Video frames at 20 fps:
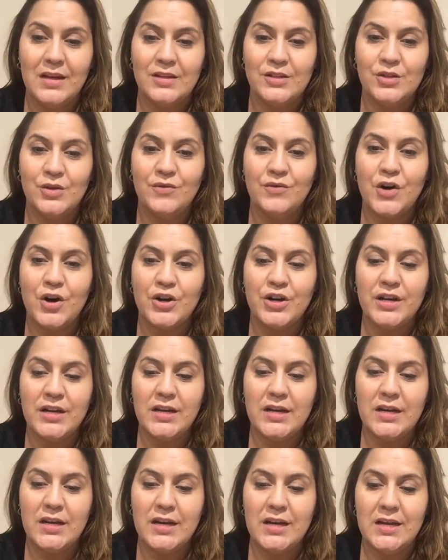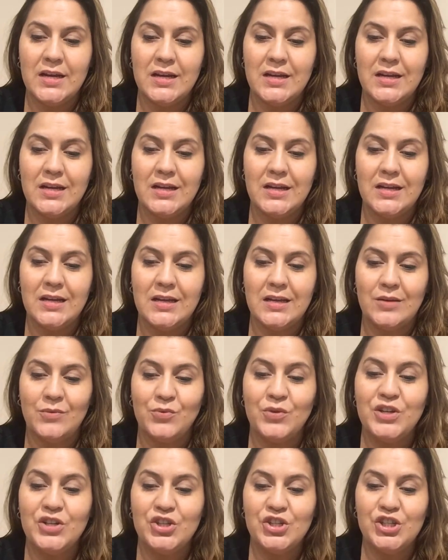to have already
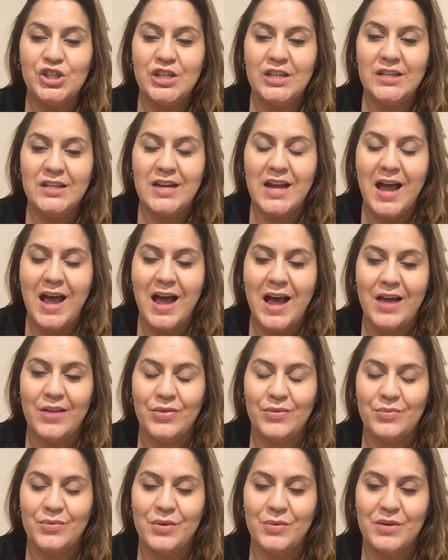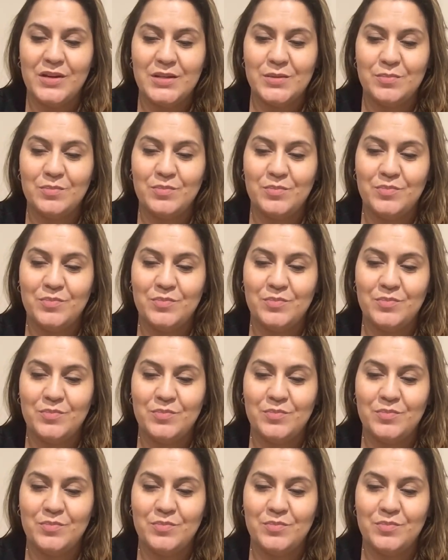reached it at 3 weeks